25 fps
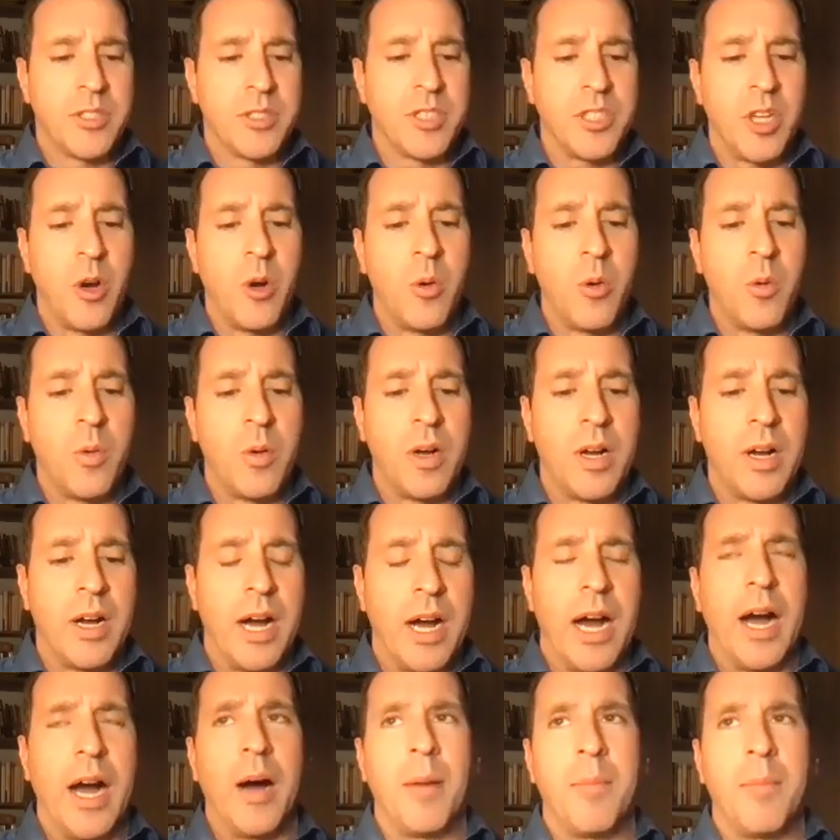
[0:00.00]
so
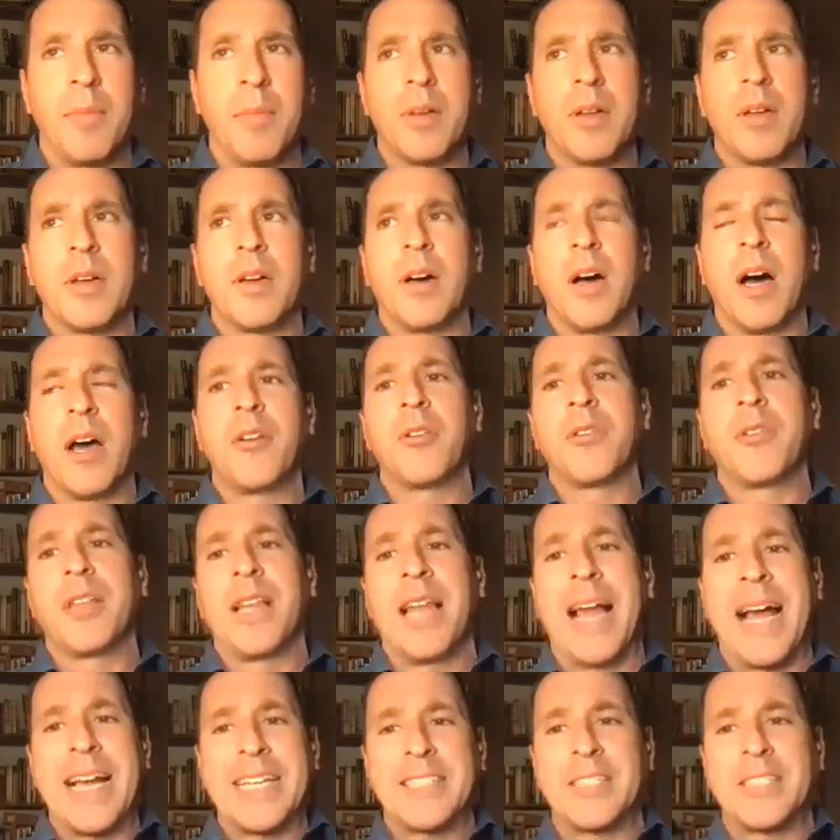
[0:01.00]
under
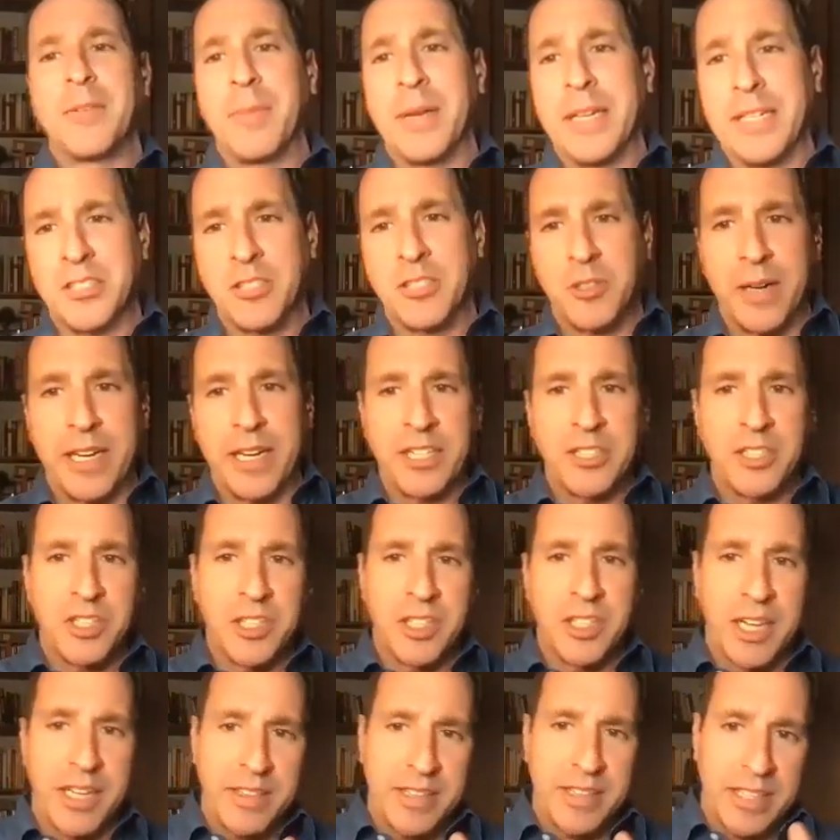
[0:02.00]
the last
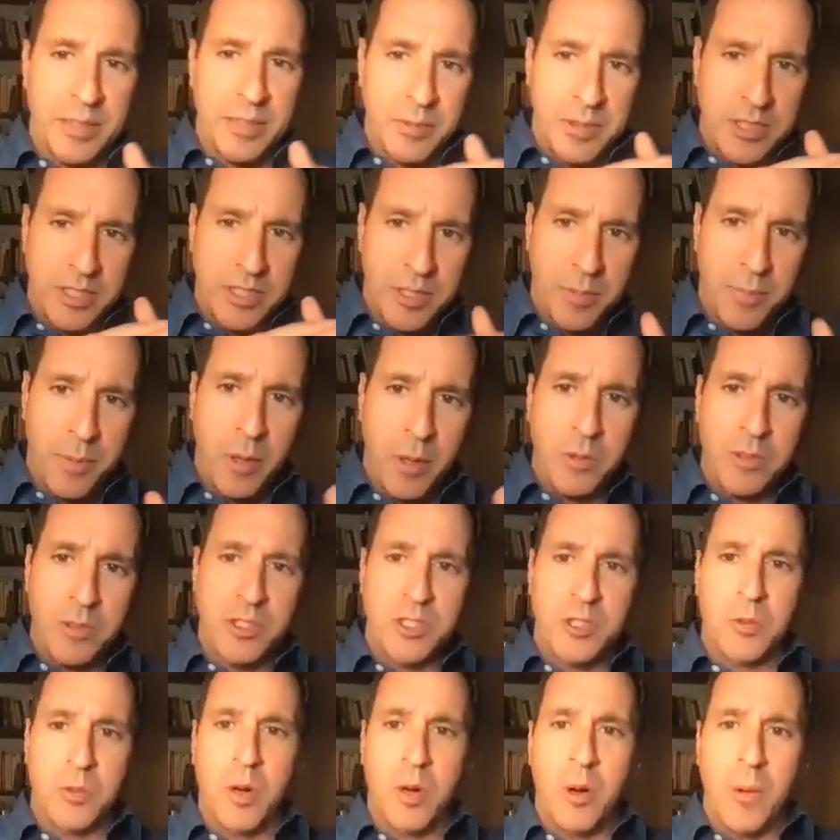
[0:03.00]
administration, I think it was
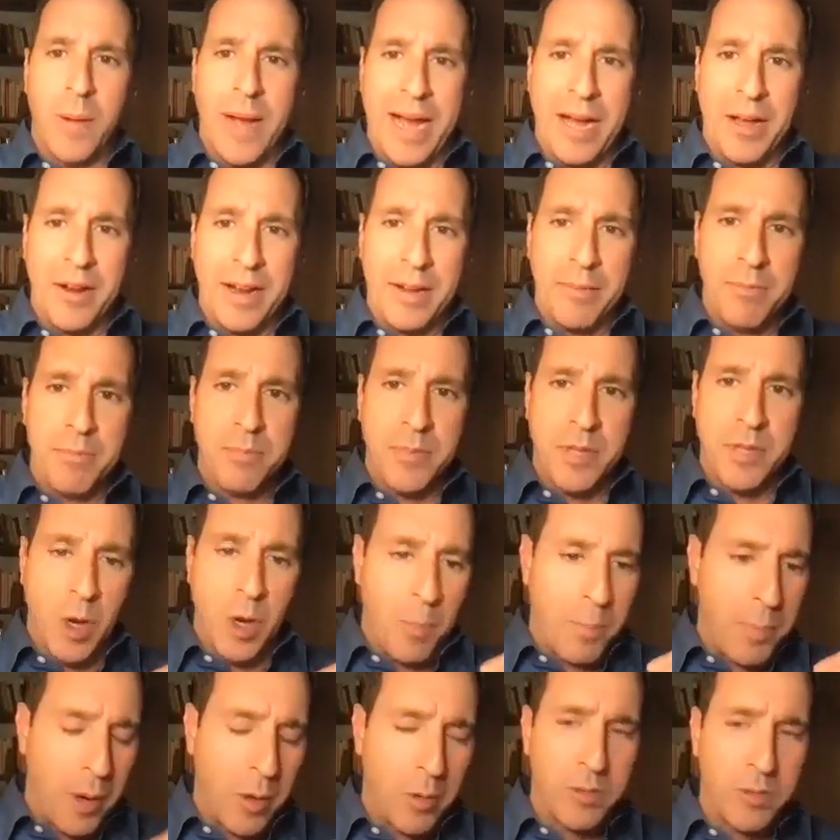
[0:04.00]
supposed to roll out,
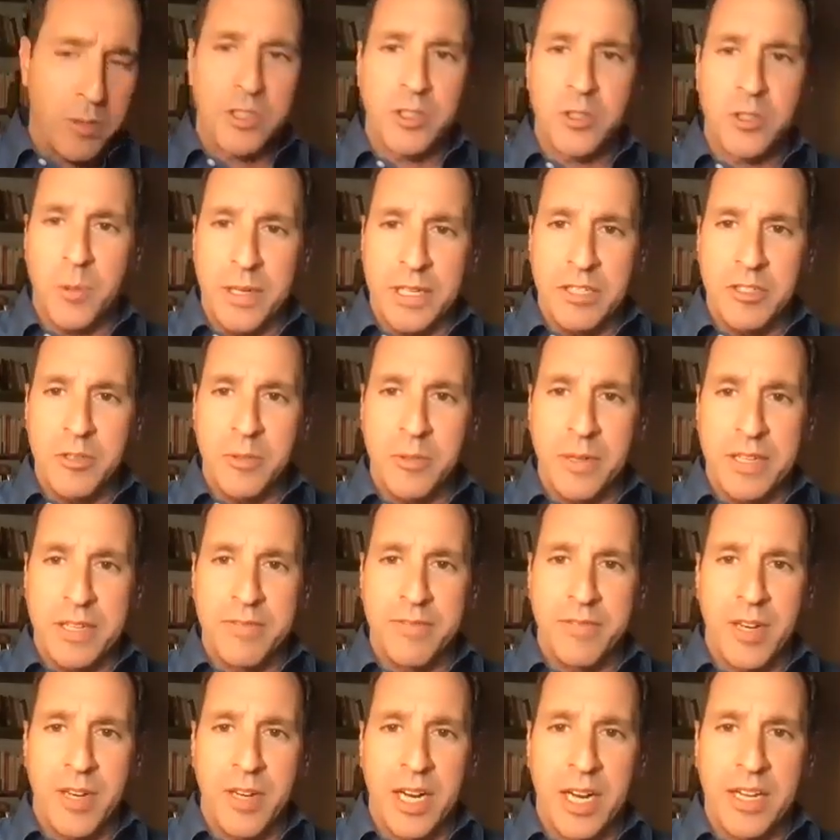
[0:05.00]
post
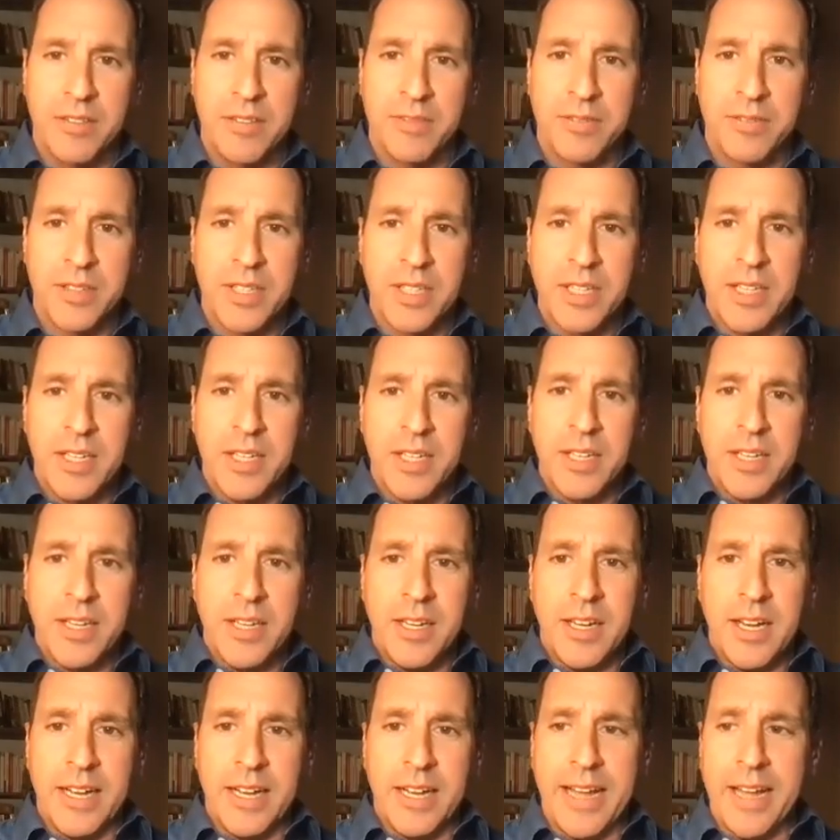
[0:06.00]
2025.
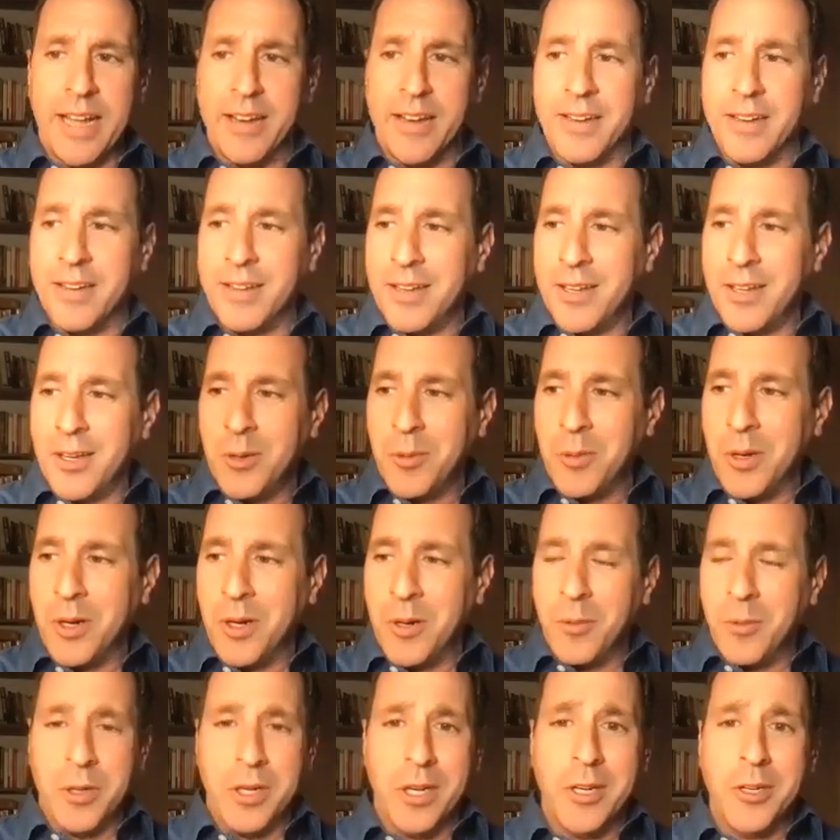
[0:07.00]
Again,
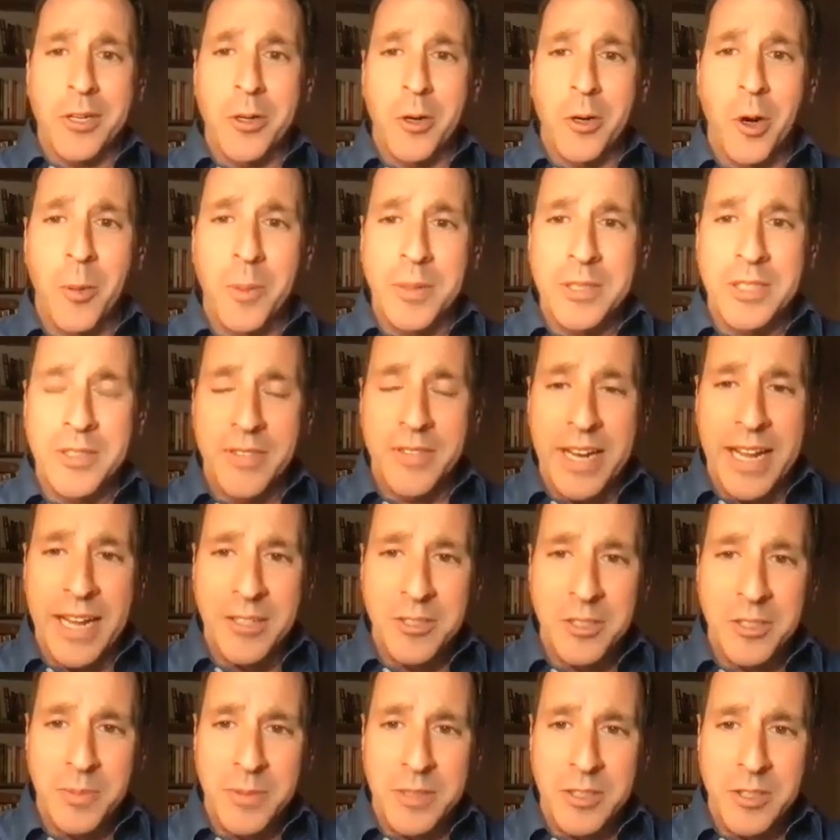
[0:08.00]
we're going to do a whole bunch of
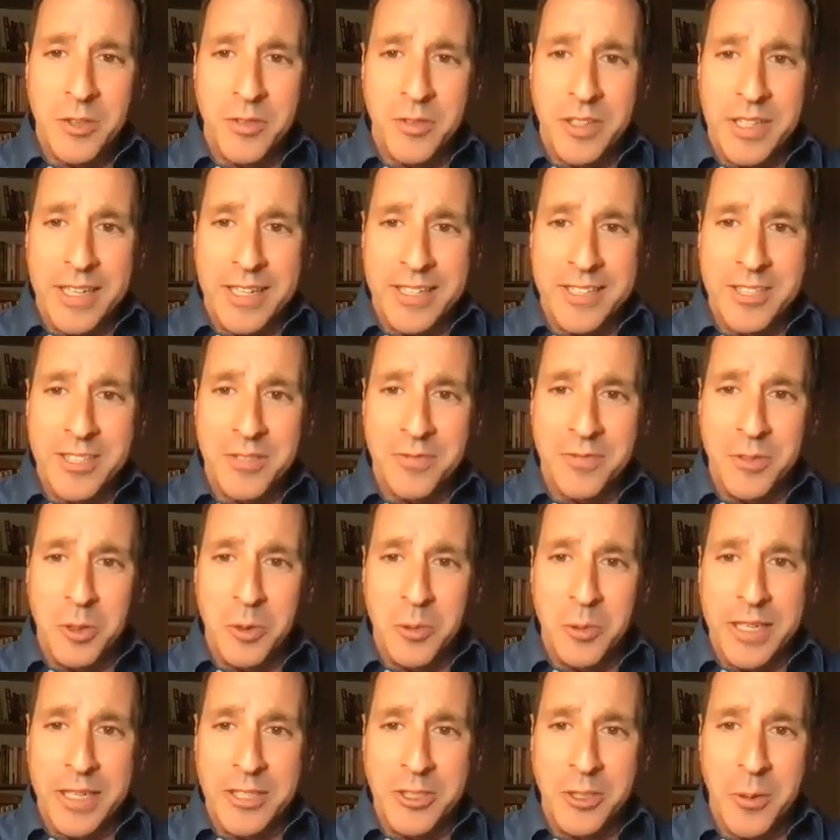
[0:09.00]
announcements over the next
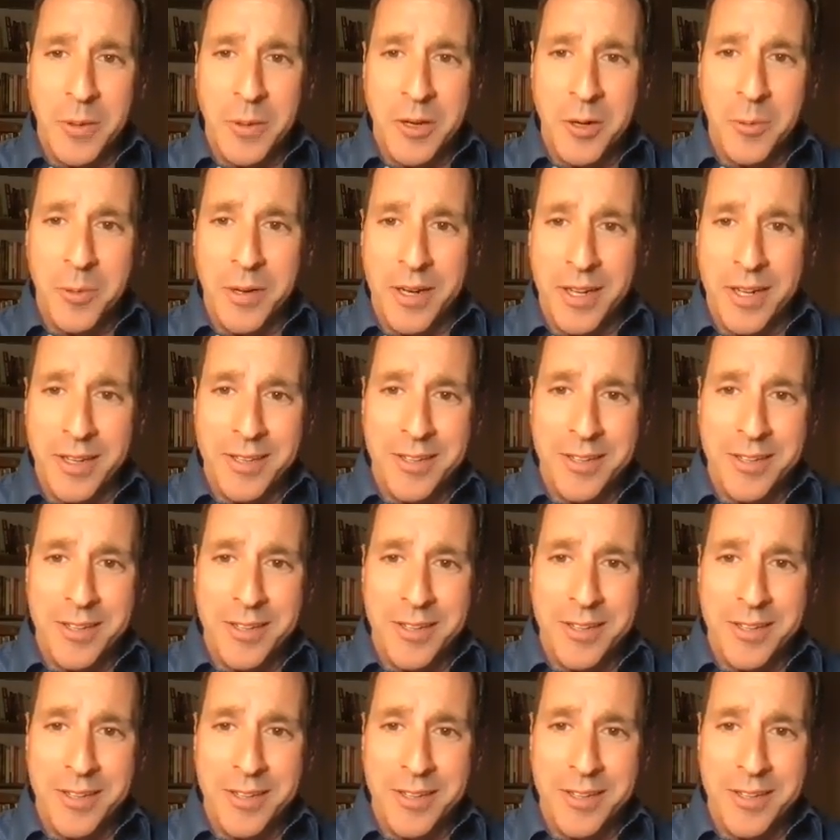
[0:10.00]
few weeks, so I don't want